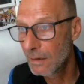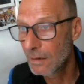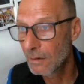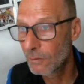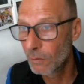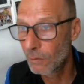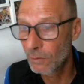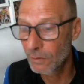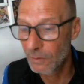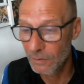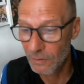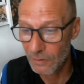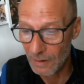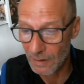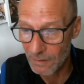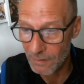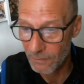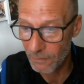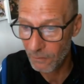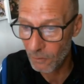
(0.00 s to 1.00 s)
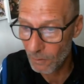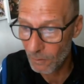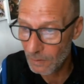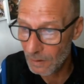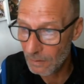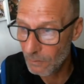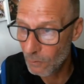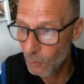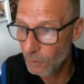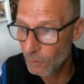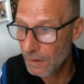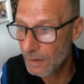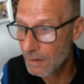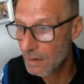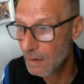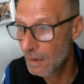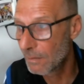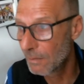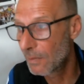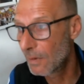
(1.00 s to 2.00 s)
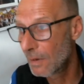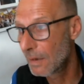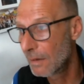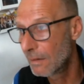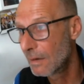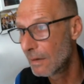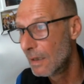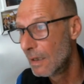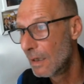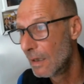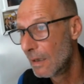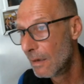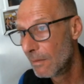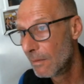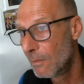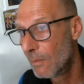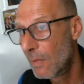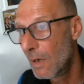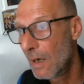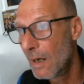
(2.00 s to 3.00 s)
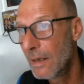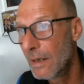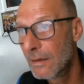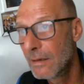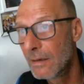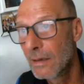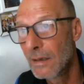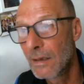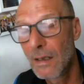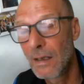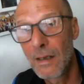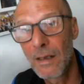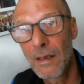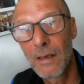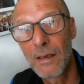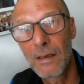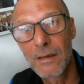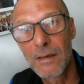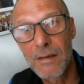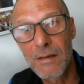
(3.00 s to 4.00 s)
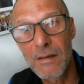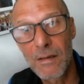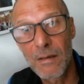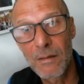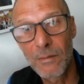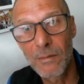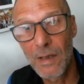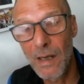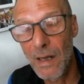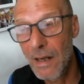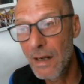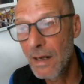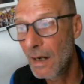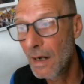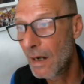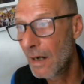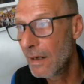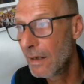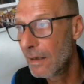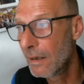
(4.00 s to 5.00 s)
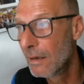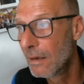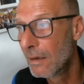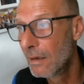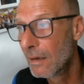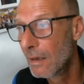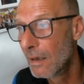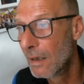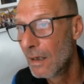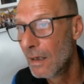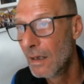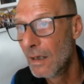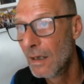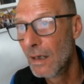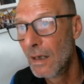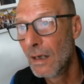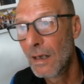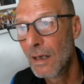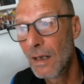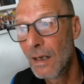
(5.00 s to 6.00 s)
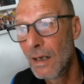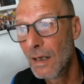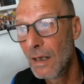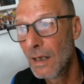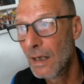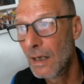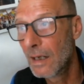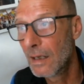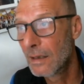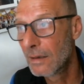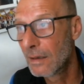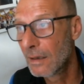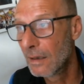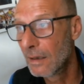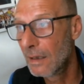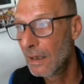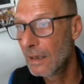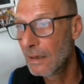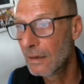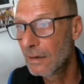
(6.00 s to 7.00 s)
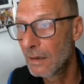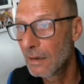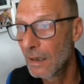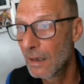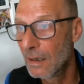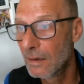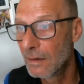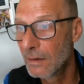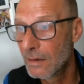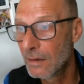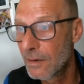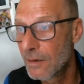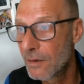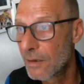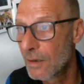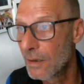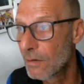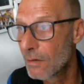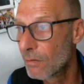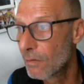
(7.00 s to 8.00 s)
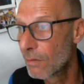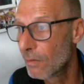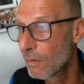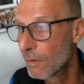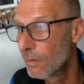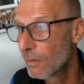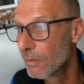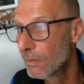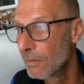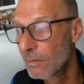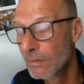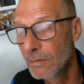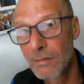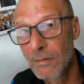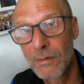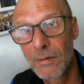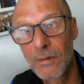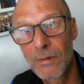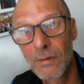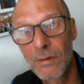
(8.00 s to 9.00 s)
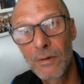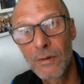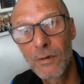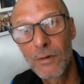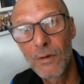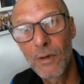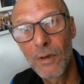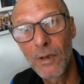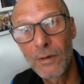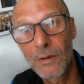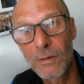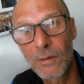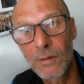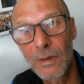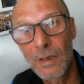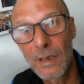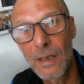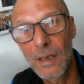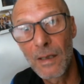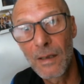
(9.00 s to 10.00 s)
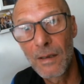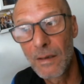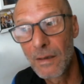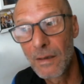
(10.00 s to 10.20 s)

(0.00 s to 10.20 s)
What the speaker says: to transform the multi-sampler by the some AI, and later just to going to the